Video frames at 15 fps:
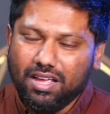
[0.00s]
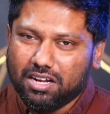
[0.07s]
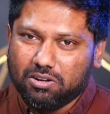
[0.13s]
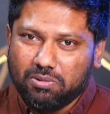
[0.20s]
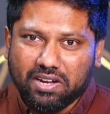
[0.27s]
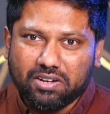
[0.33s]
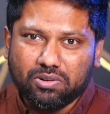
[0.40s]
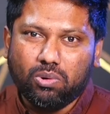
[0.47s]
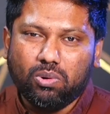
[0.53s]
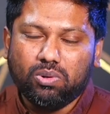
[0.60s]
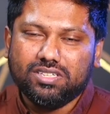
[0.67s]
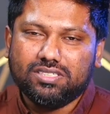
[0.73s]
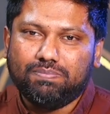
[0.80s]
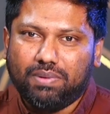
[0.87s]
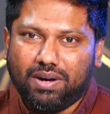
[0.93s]
created all
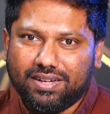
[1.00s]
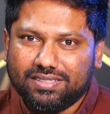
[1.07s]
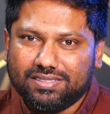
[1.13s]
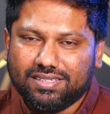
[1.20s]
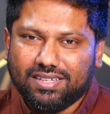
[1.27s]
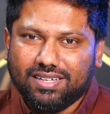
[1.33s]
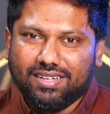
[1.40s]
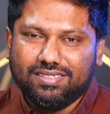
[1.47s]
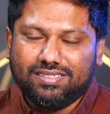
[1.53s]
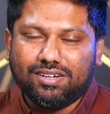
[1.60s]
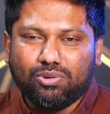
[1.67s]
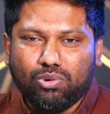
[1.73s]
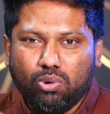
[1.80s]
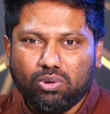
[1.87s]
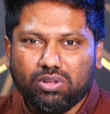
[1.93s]
this buzz, done
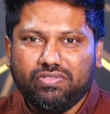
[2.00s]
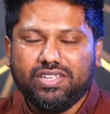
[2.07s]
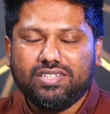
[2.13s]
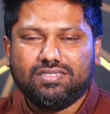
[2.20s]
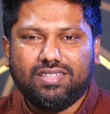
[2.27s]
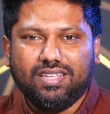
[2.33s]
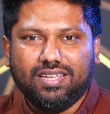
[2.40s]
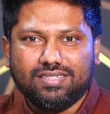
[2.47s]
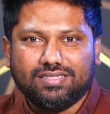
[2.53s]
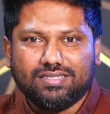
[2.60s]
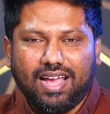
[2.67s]
all of these things,